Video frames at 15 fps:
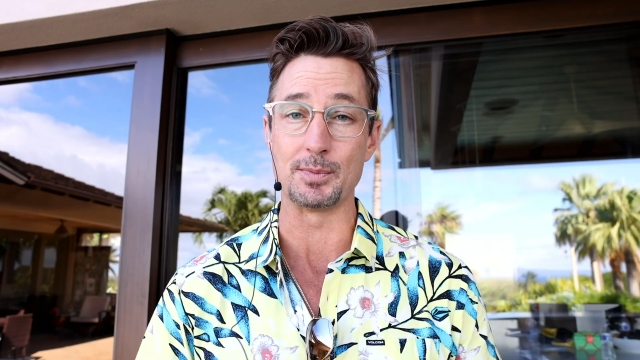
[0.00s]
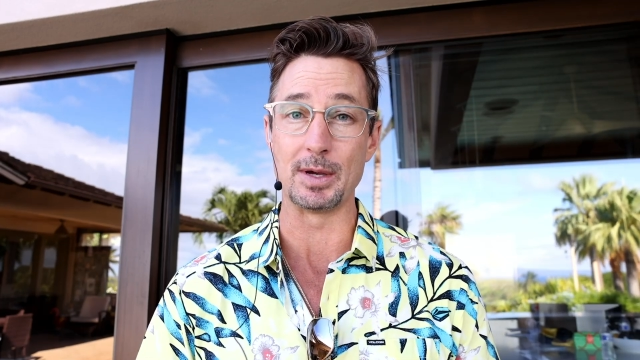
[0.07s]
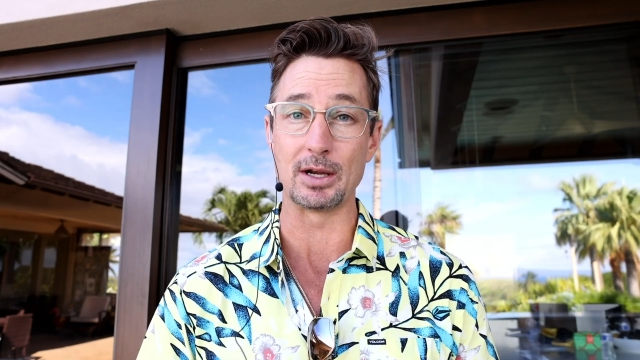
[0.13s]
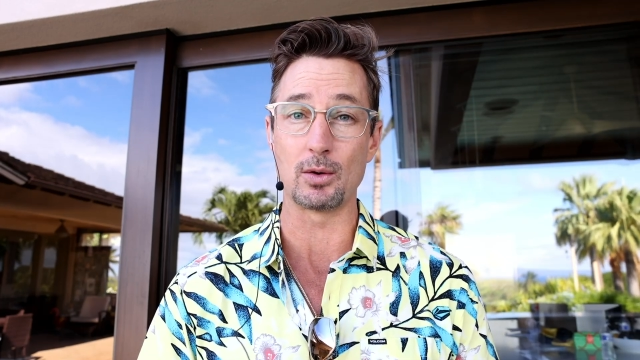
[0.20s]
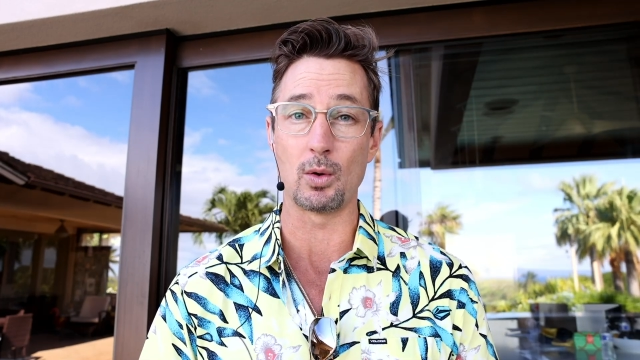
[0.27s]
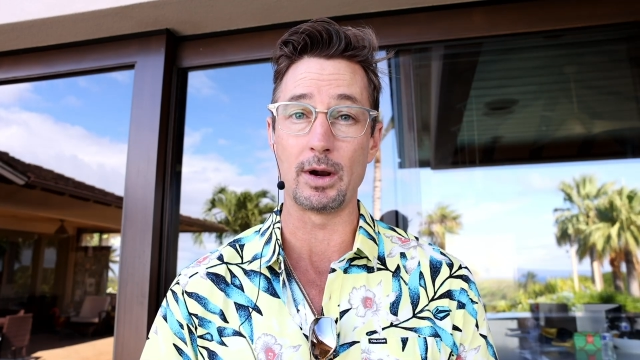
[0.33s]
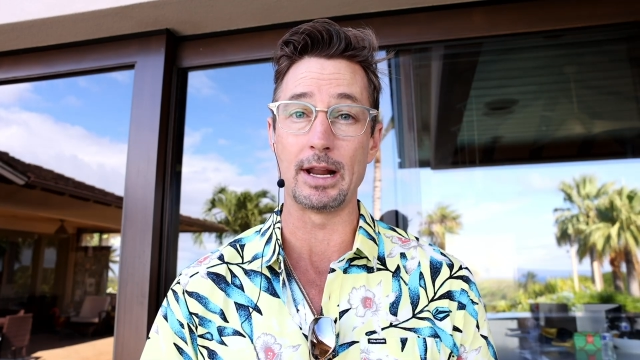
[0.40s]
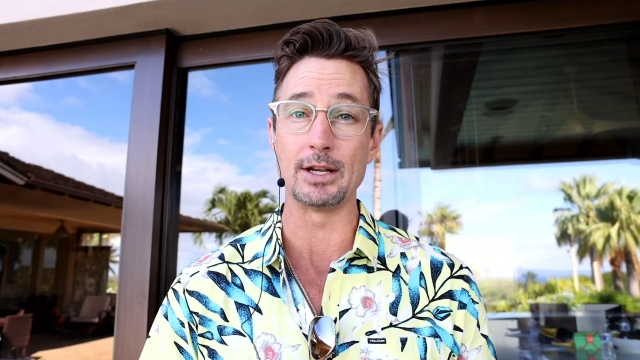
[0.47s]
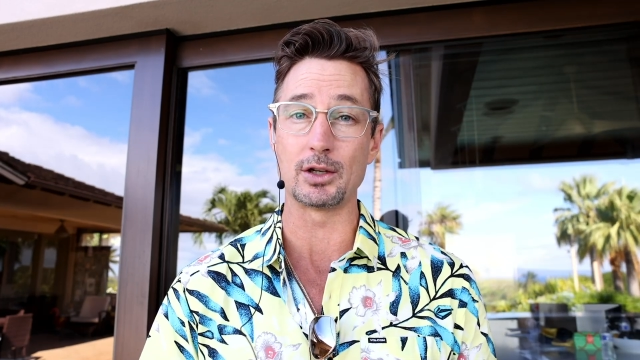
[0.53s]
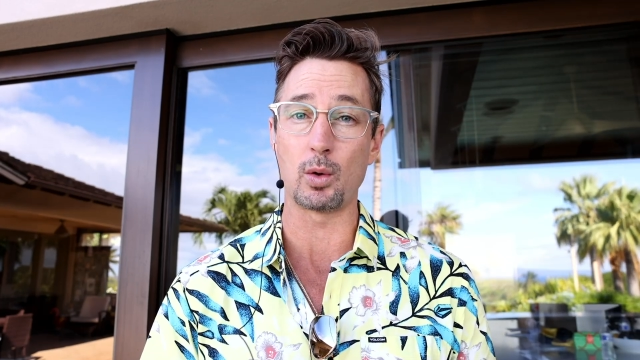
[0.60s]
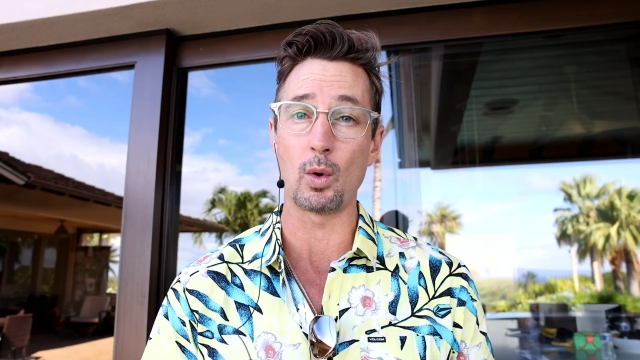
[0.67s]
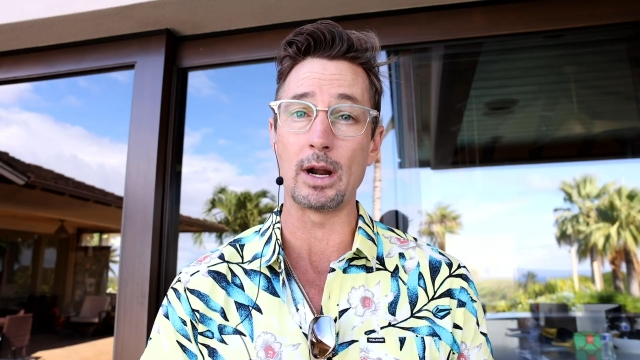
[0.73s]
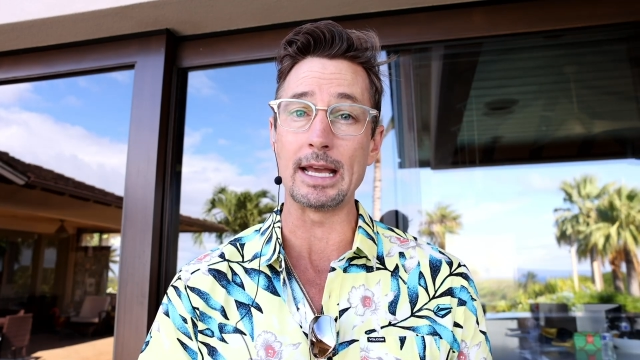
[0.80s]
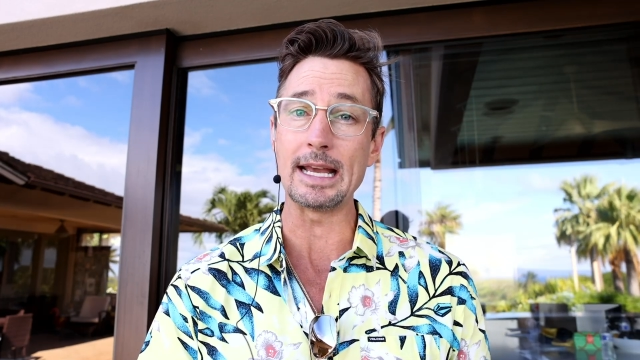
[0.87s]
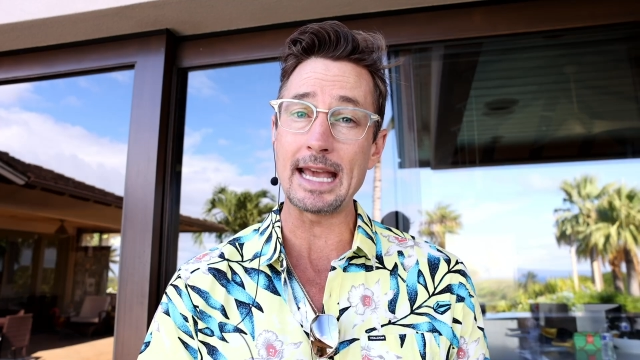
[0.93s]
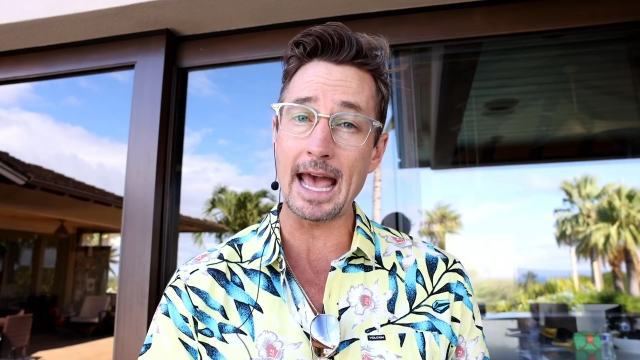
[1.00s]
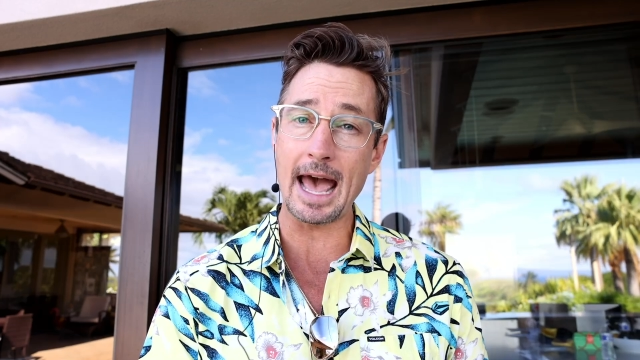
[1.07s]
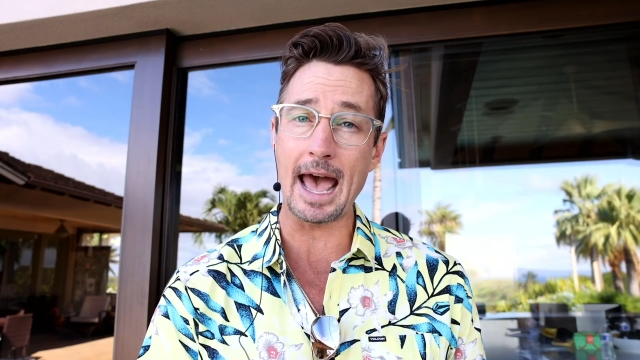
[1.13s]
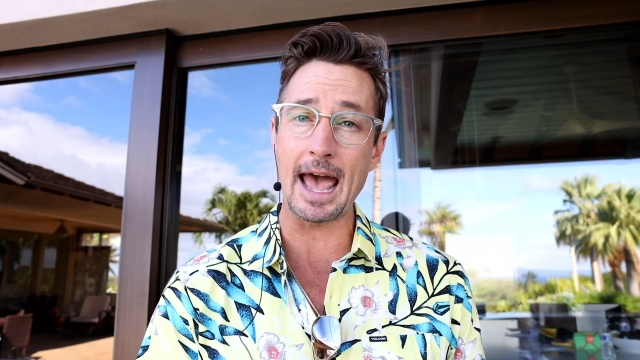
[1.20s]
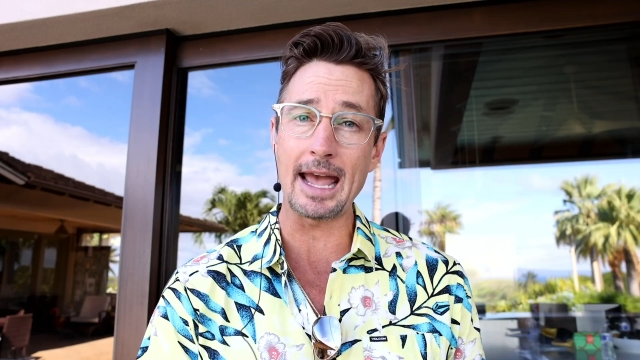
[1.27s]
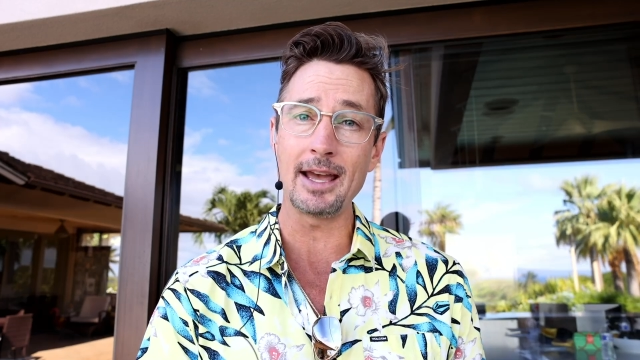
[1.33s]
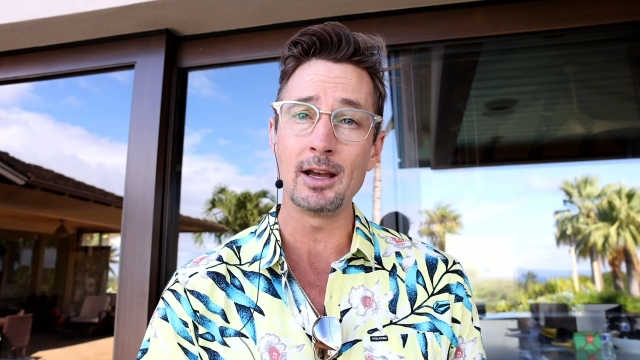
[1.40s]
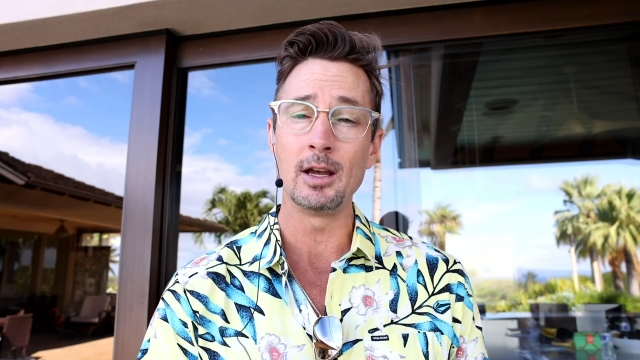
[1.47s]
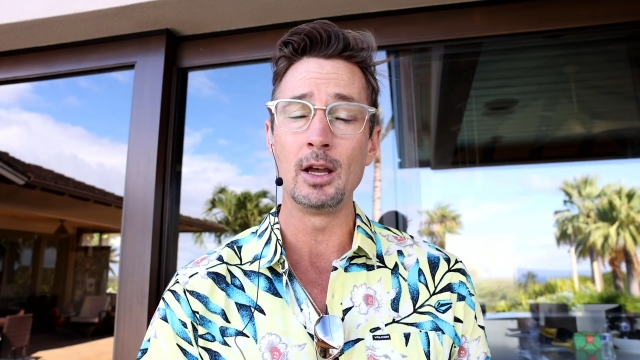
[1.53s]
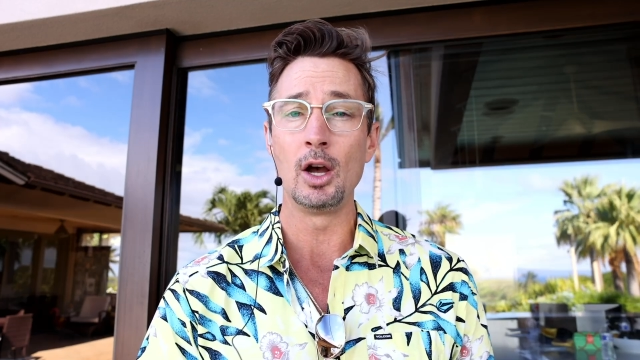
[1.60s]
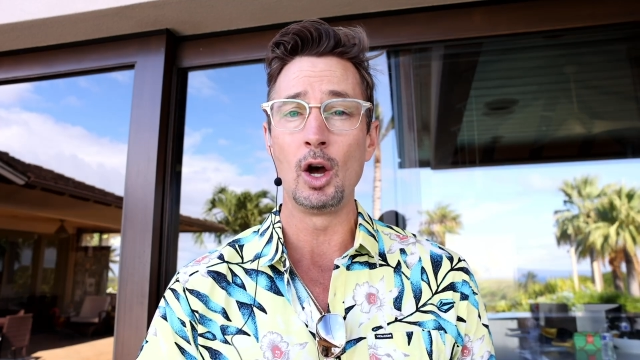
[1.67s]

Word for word: Bitcoin at 20K,